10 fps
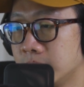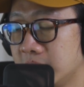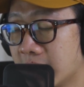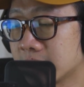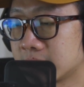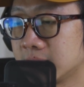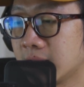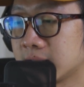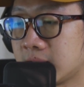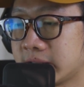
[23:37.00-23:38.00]

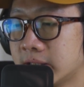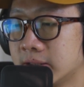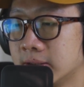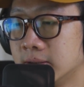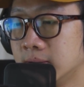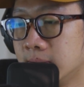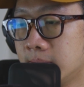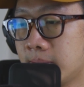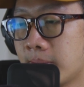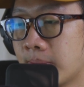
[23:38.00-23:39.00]

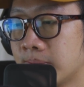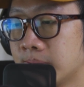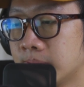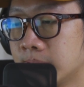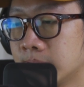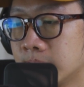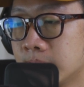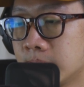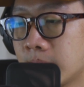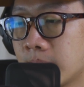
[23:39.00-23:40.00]

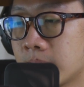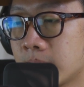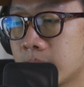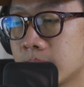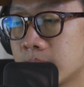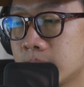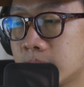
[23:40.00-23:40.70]
No words are spoken by the person on screen.